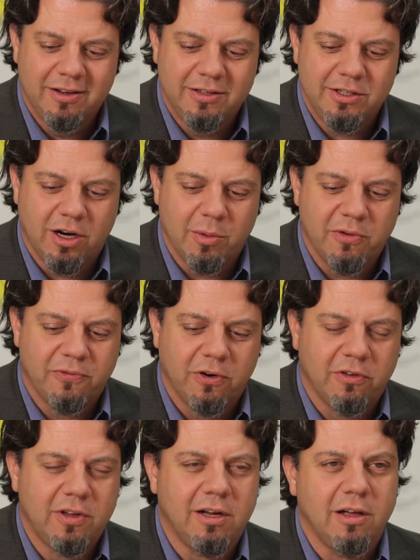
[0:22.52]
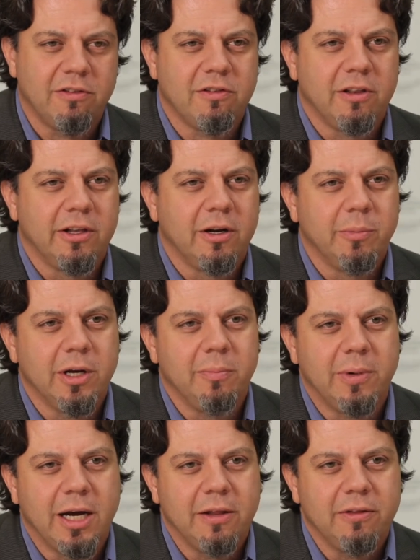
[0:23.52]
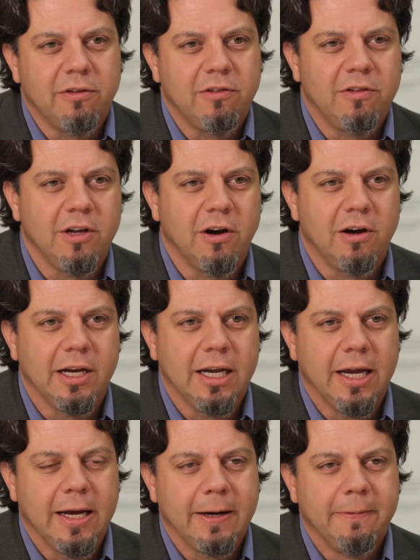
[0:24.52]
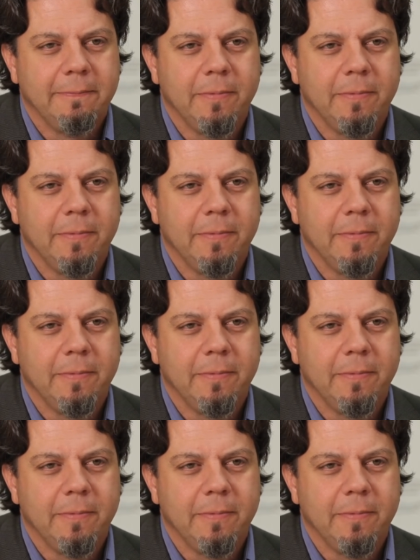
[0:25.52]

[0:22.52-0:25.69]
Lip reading: Jeremy, first tell us a little bit about the CRDA.